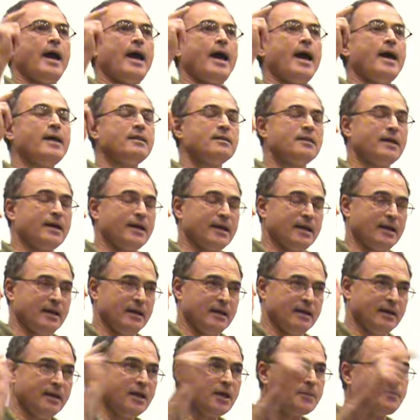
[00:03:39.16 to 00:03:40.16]
And
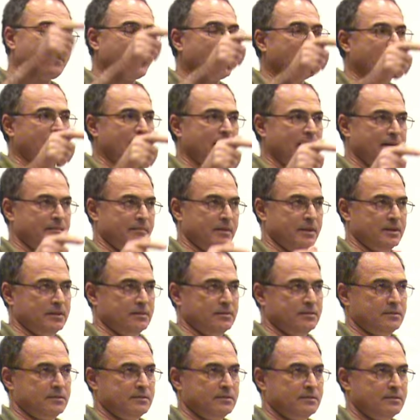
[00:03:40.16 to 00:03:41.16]
the Greek
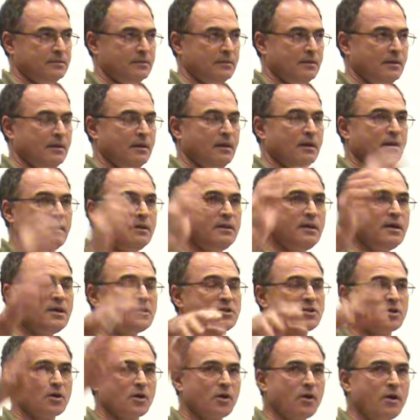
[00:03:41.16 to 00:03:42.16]
Parliament,
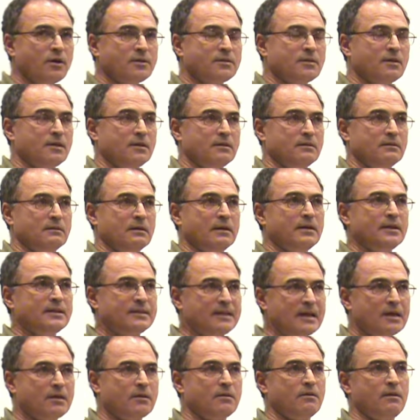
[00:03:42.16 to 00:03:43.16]
this rotten,
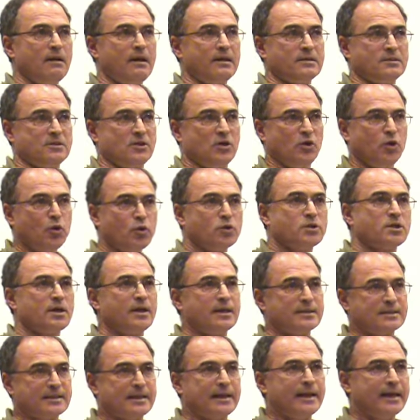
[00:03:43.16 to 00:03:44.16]
ridiculous,
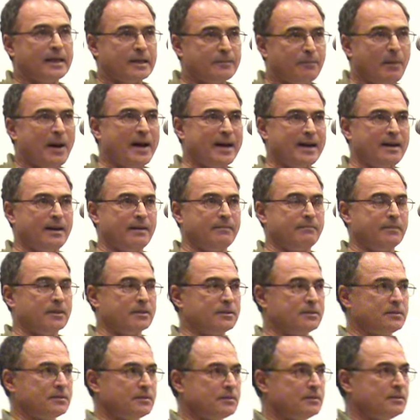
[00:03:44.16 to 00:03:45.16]
useless Greek
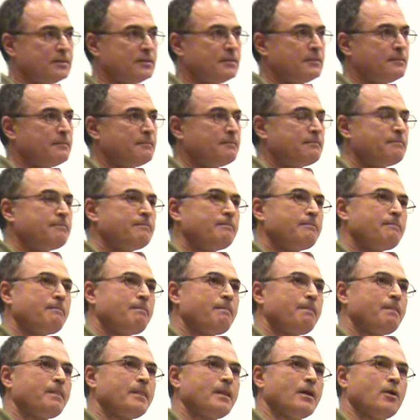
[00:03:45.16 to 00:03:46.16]
Parliament,
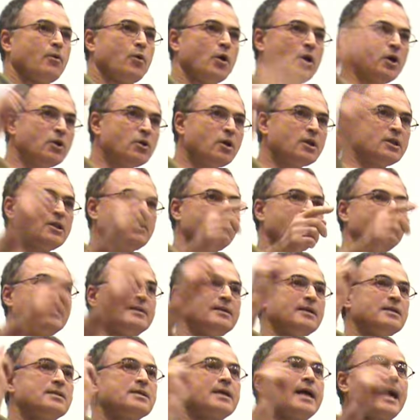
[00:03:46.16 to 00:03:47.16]
will not
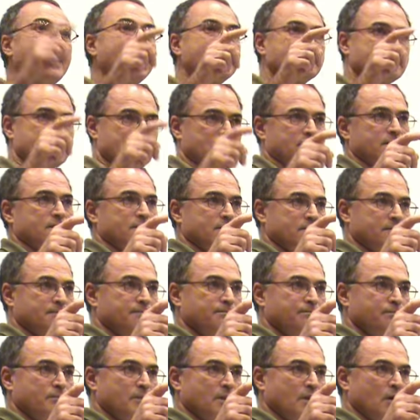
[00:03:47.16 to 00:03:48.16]
even discuss it.
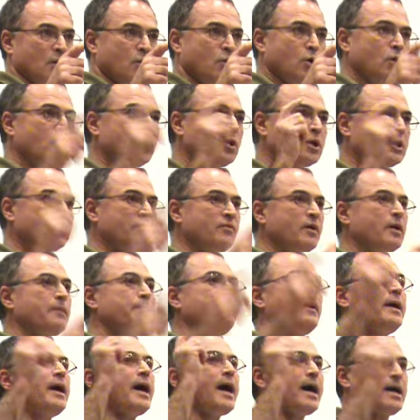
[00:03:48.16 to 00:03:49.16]
Will not
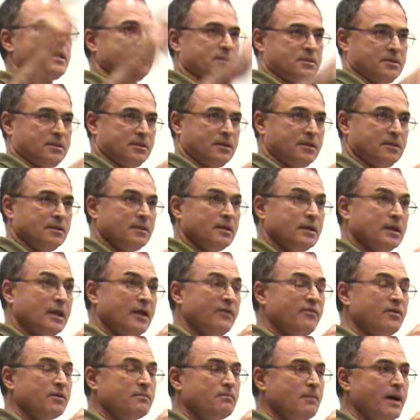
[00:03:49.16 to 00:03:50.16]
even be asked,
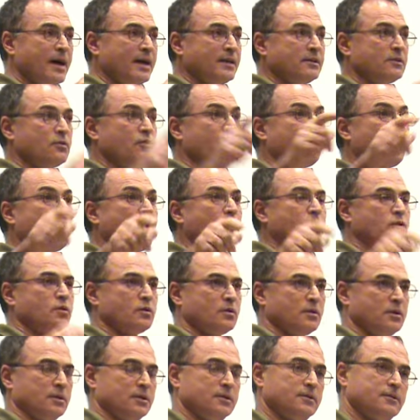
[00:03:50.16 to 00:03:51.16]
never mind to vote
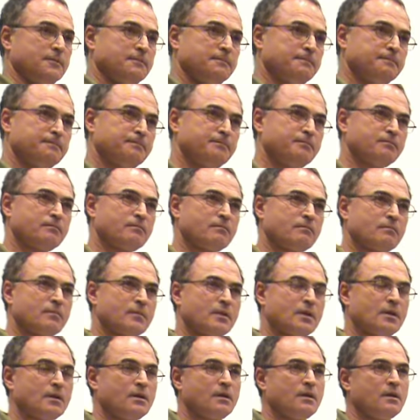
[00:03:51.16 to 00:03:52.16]
on
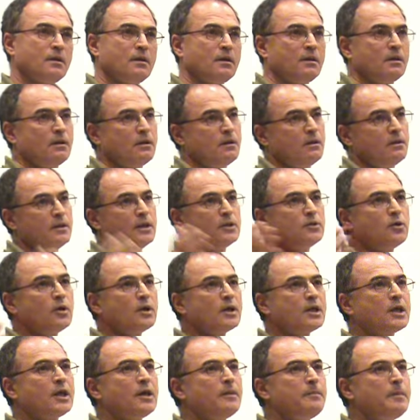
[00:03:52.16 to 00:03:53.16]
it. They
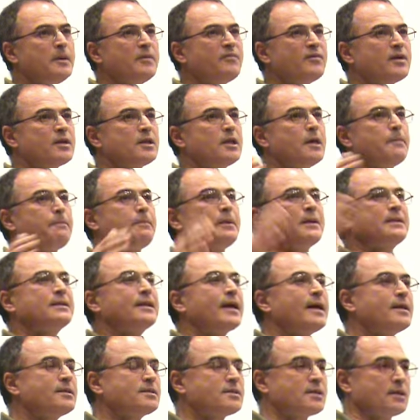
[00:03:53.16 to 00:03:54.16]
don't keep even the
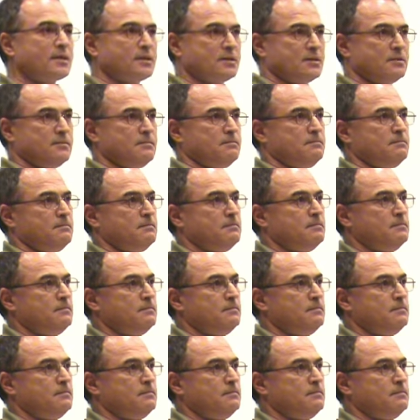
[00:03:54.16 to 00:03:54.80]
pretenses.